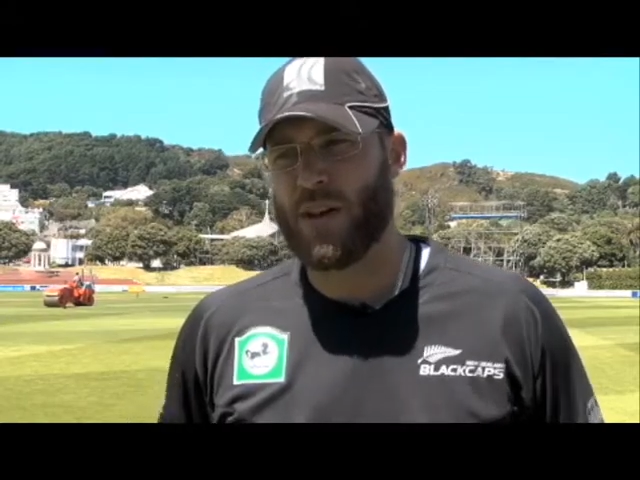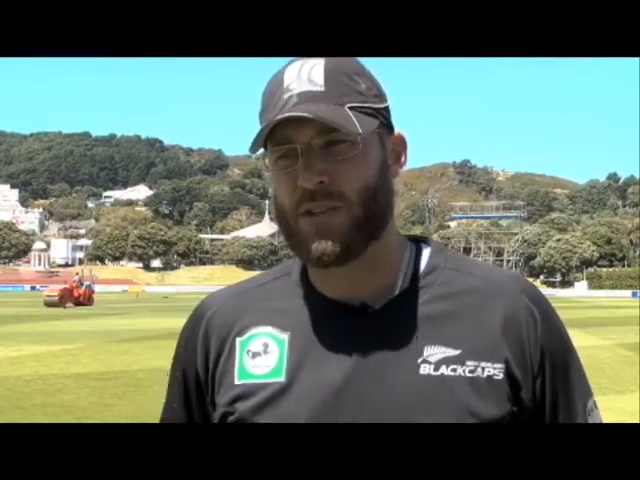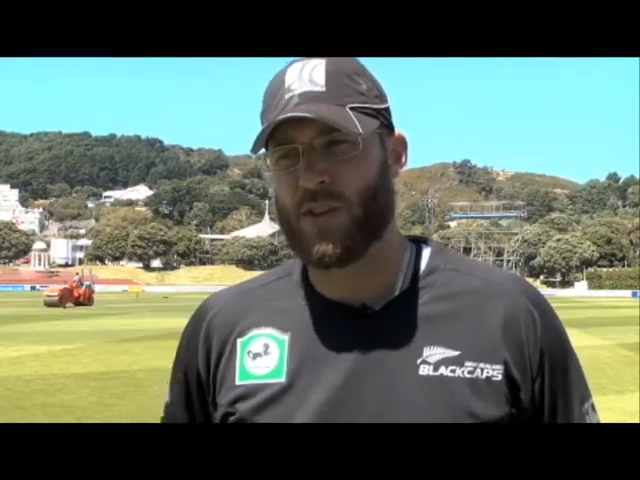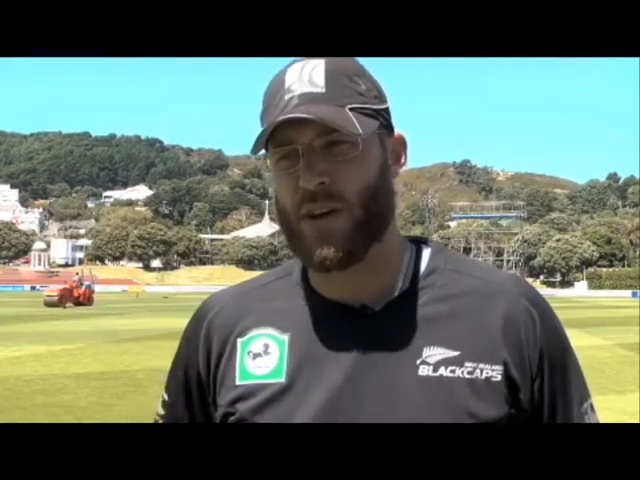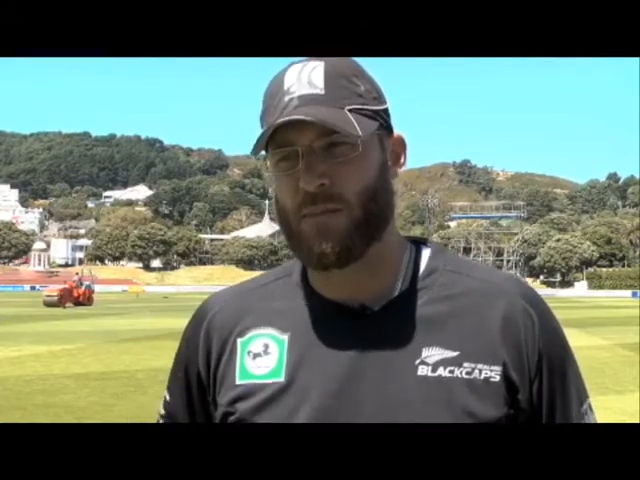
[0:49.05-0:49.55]

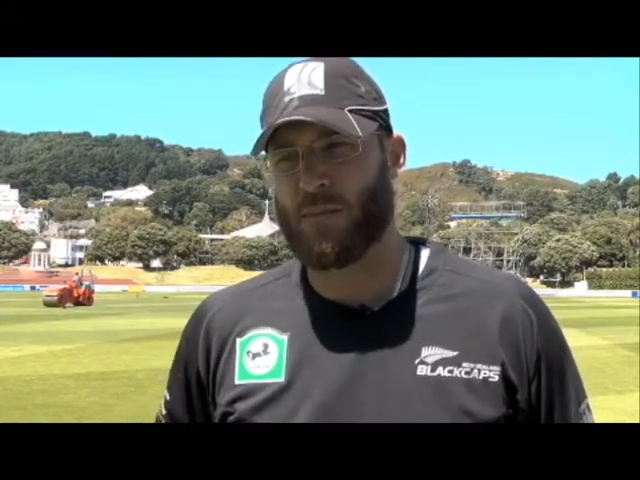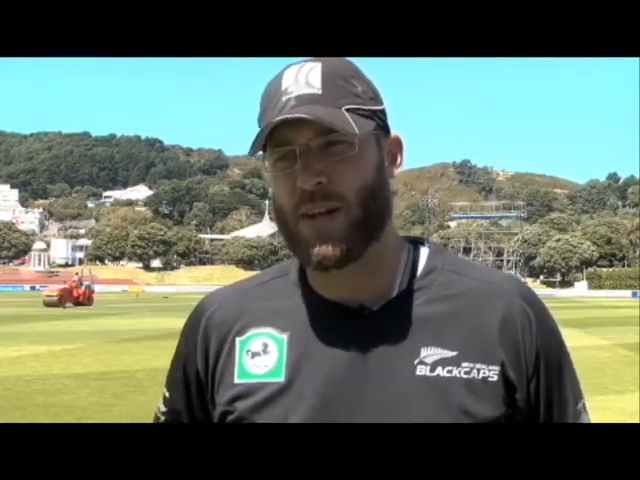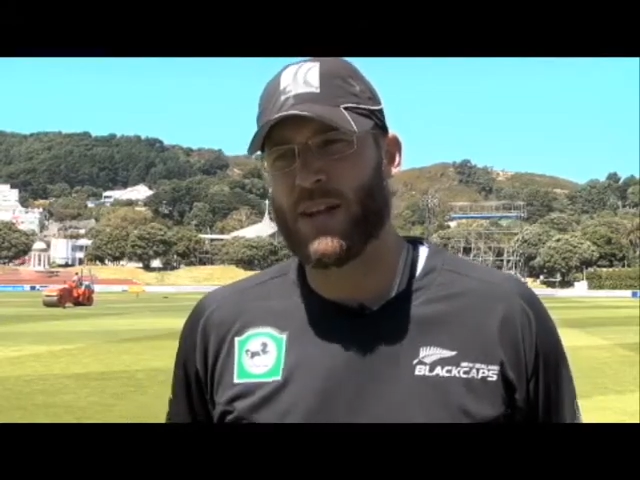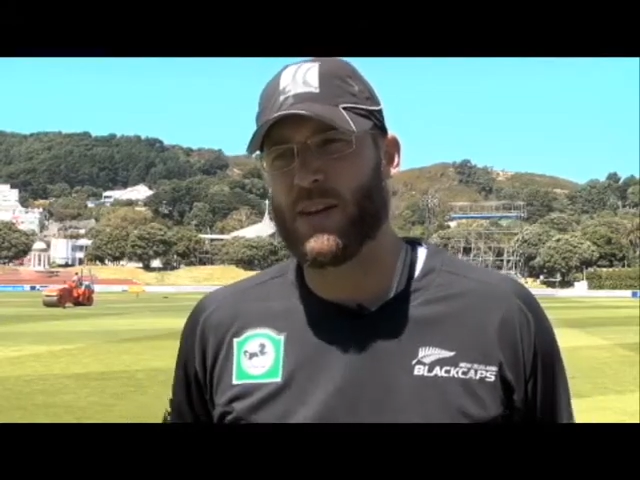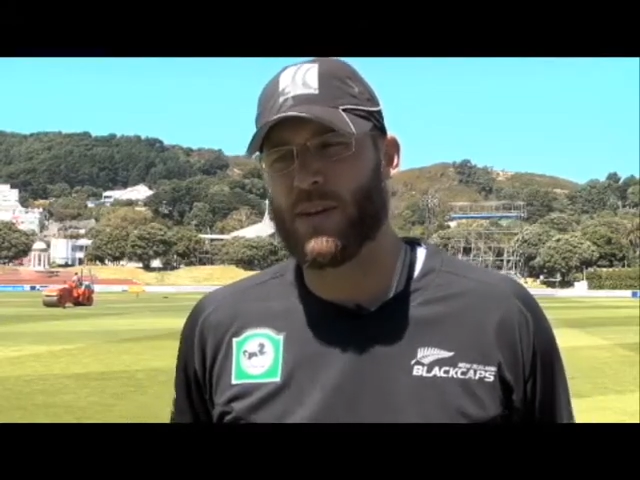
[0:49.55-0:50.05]
turn up and
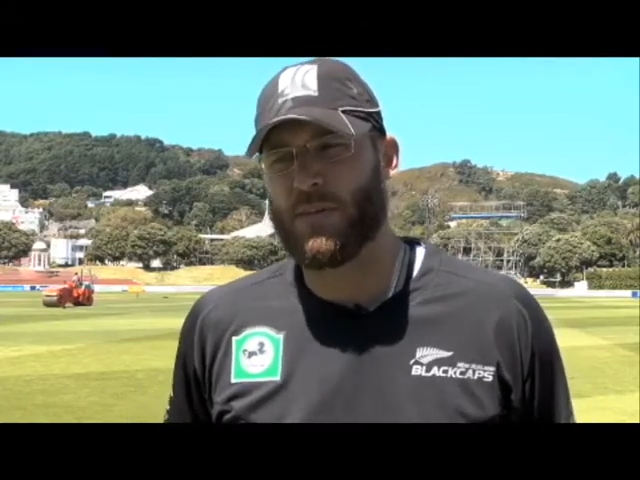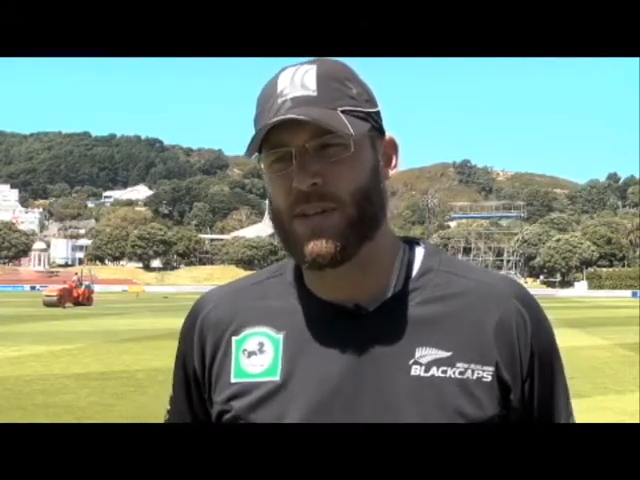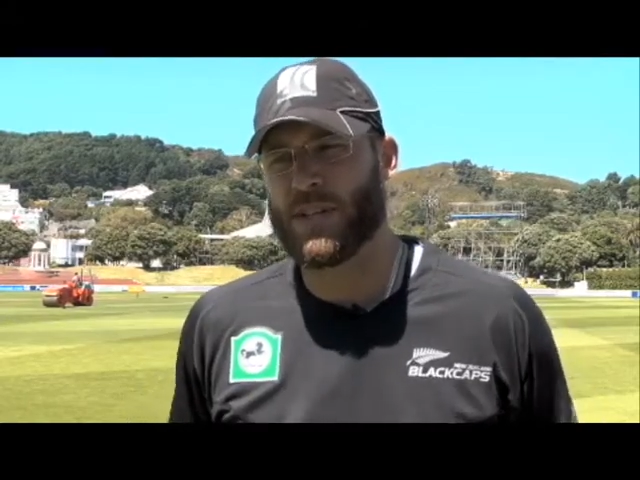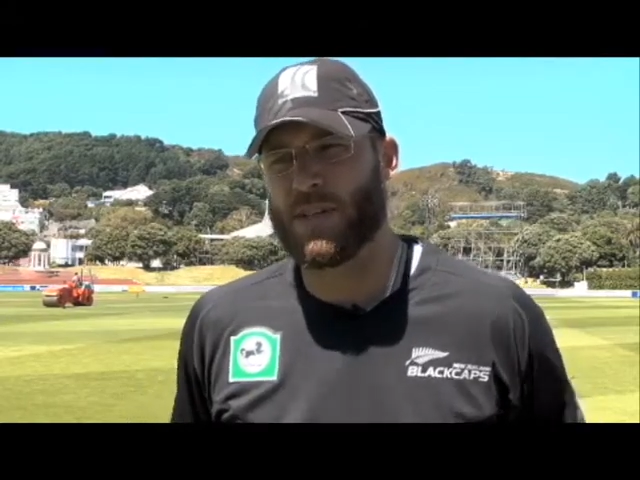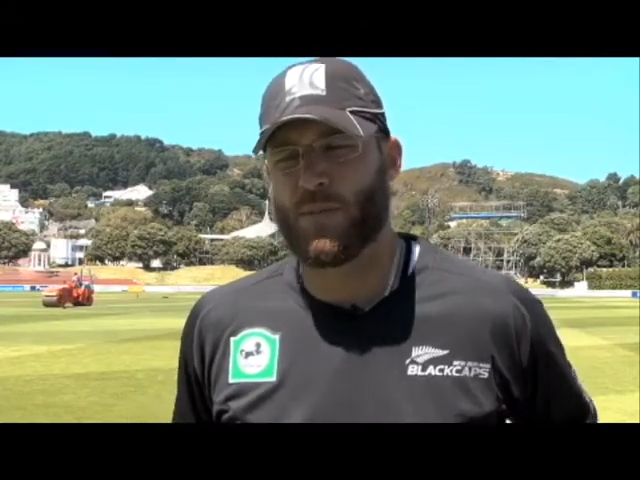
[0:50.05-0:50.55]
play near our
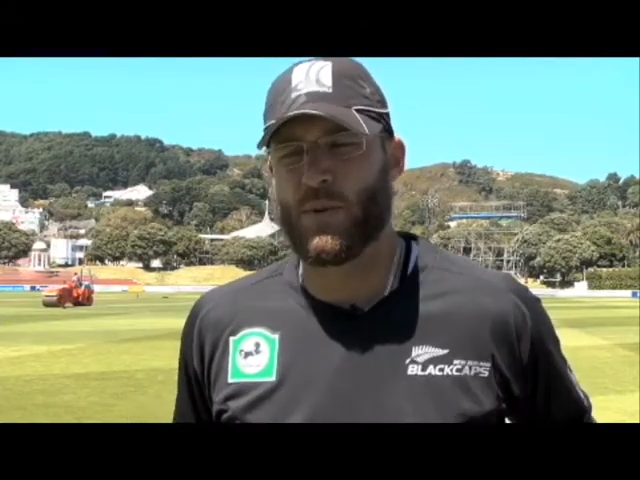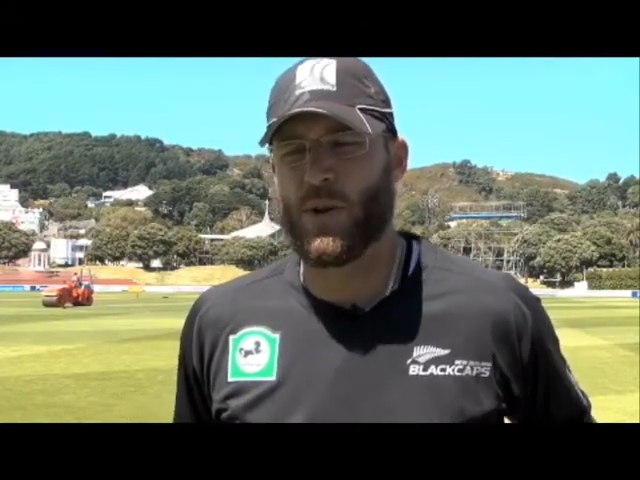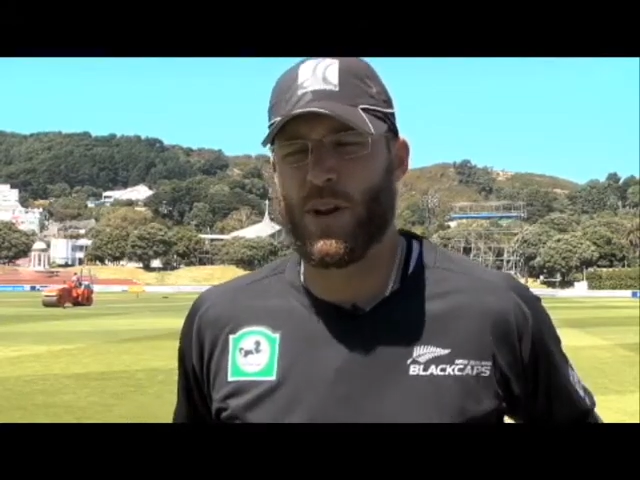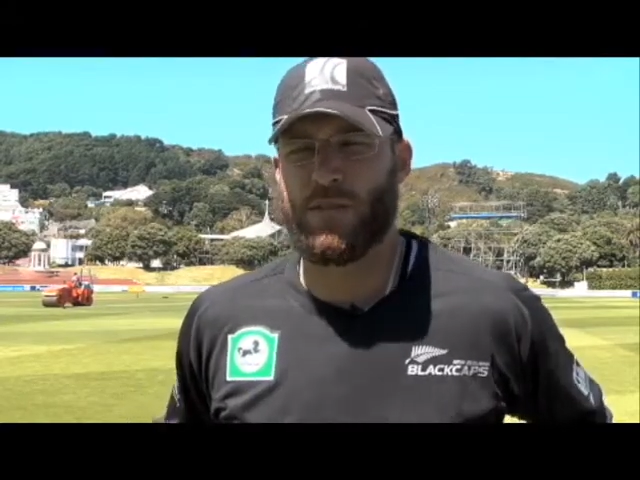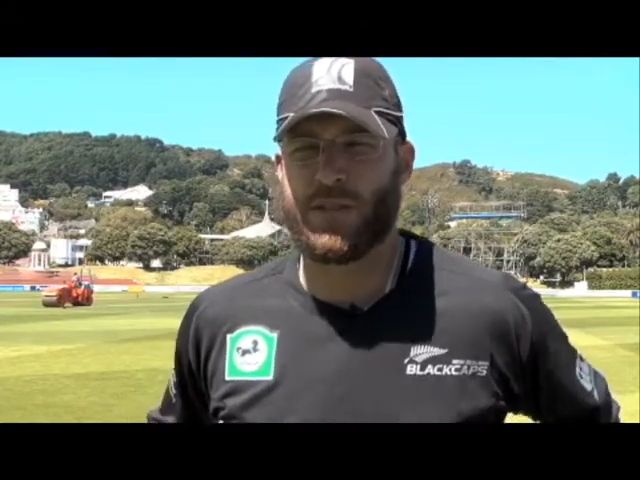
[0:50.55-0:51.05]
best, then we
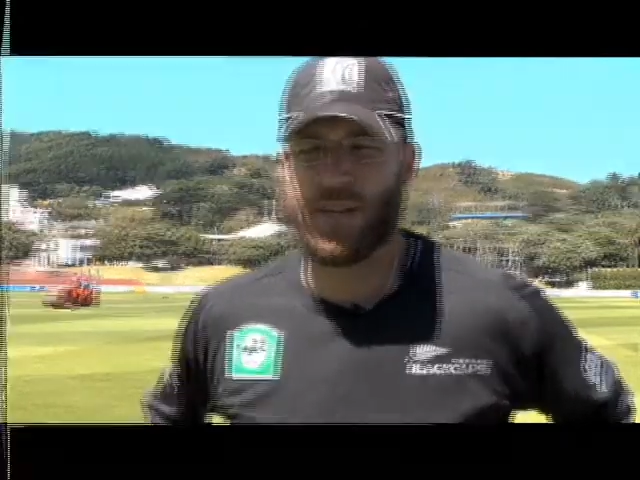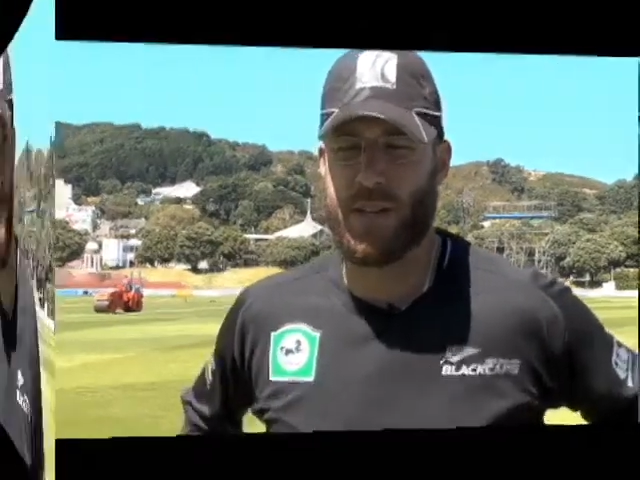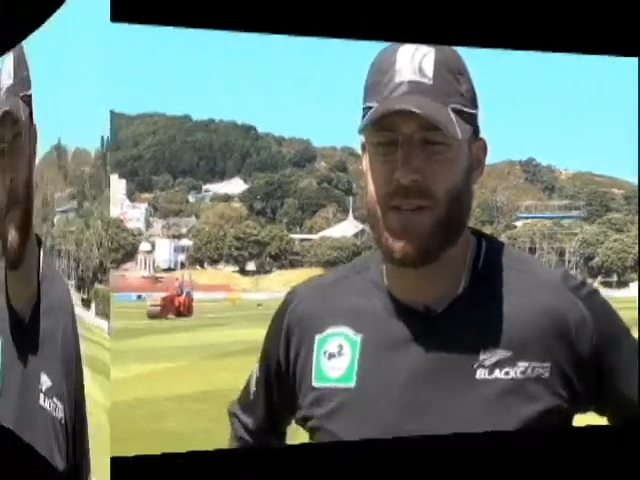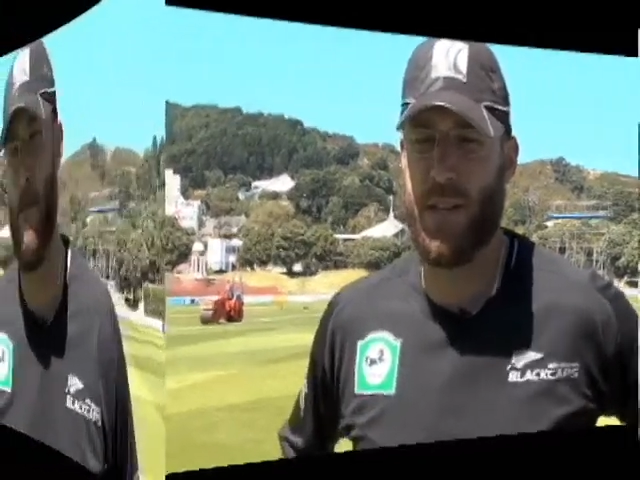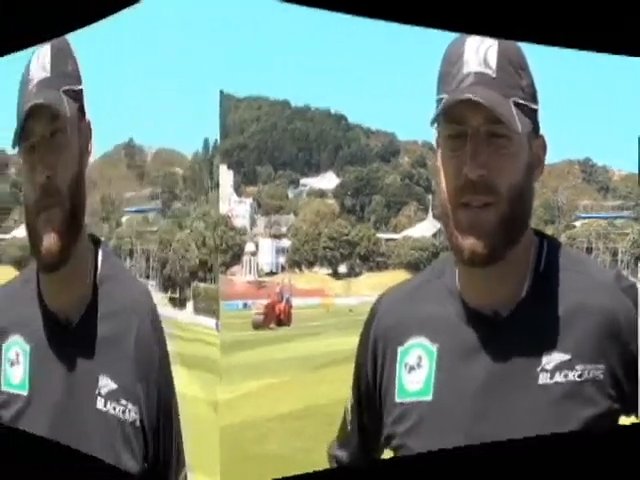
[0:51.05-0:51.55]
won't have a
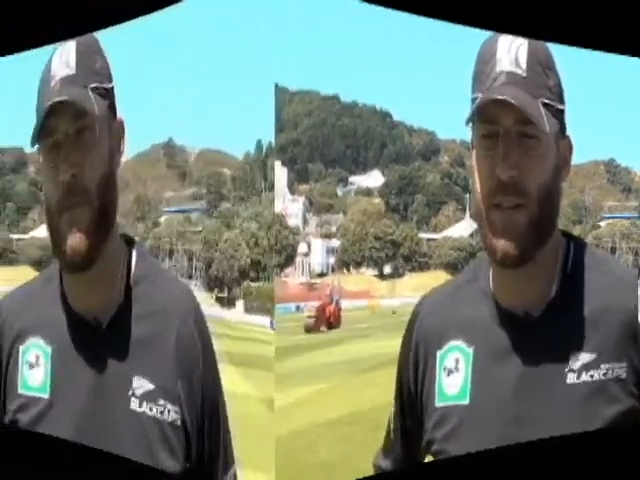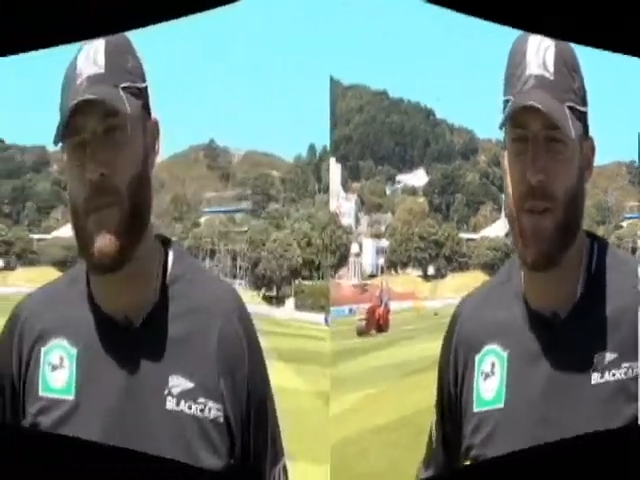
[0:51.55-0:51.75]
chance against these